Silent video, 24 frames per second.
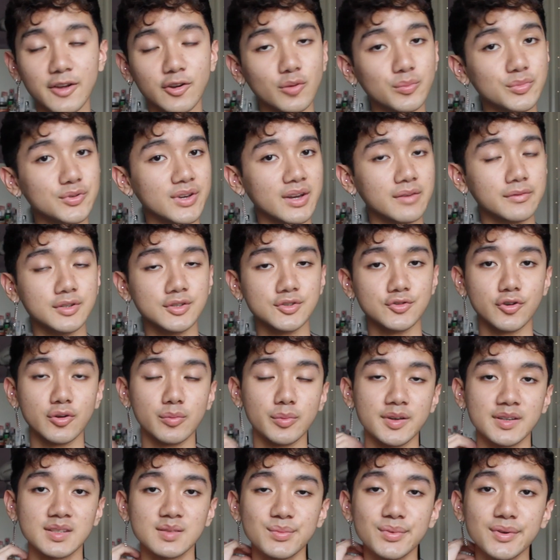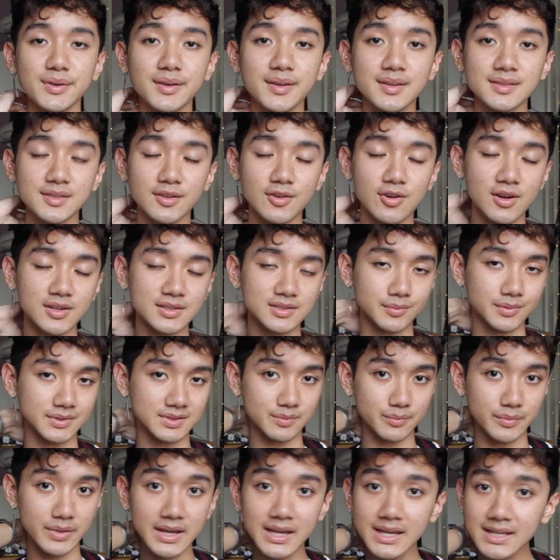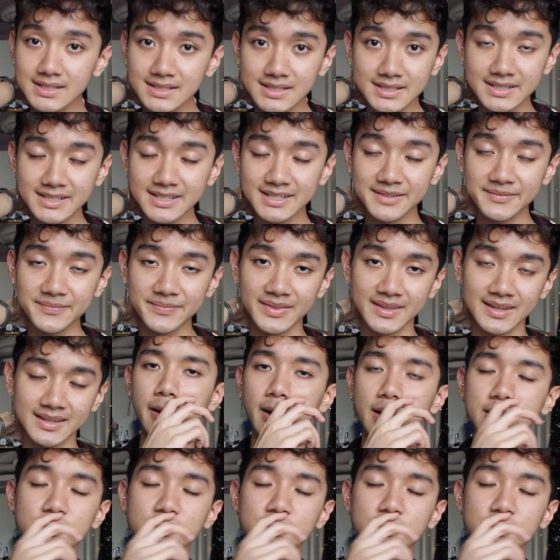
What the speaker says: I hope you have an enjoyable experience. The concert was amazing.